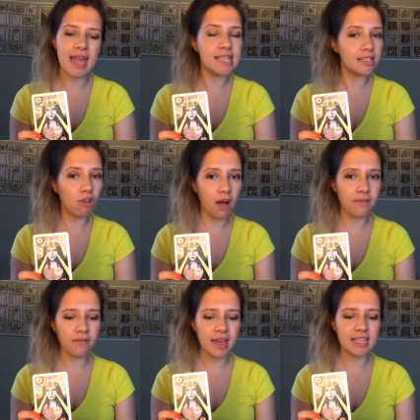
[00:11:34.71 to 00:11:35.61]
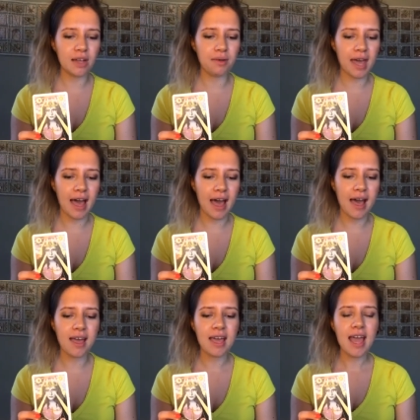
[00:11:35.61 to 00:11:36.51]
it's not that they don't
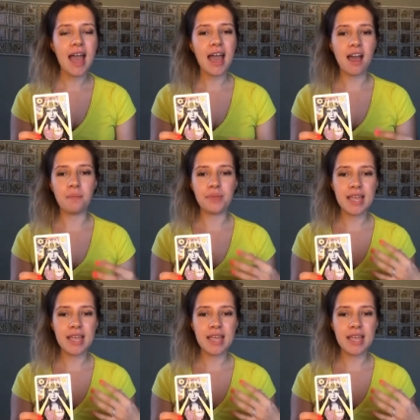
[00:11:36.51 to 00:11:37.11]
care um,